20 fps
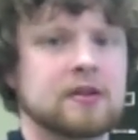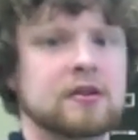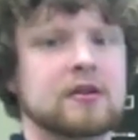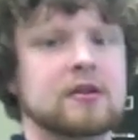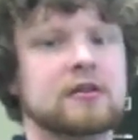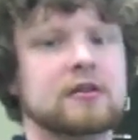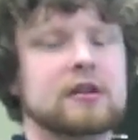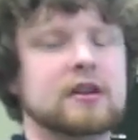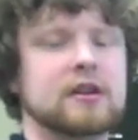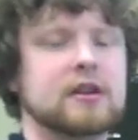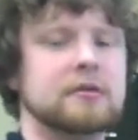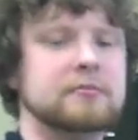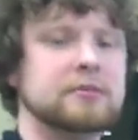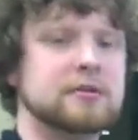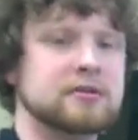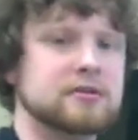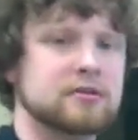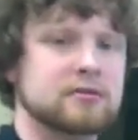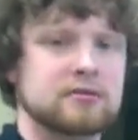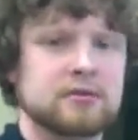Alright, I'm
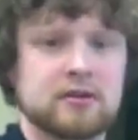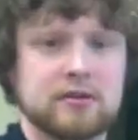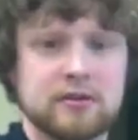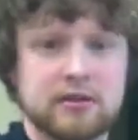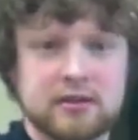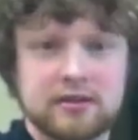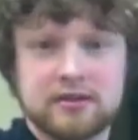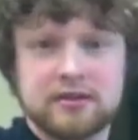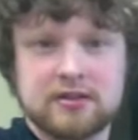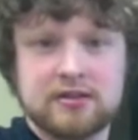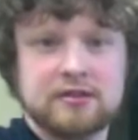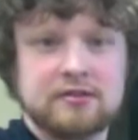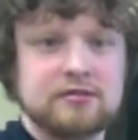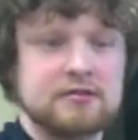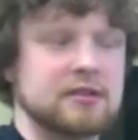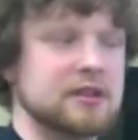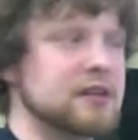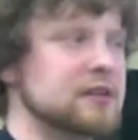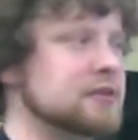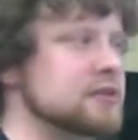also going to
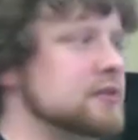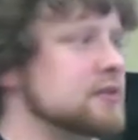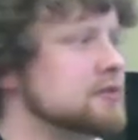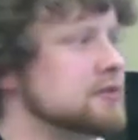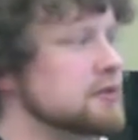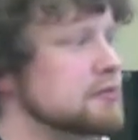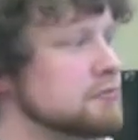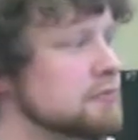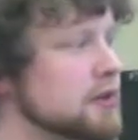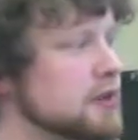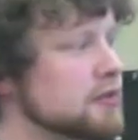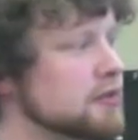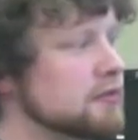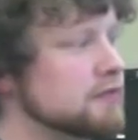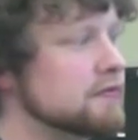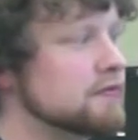tell you some other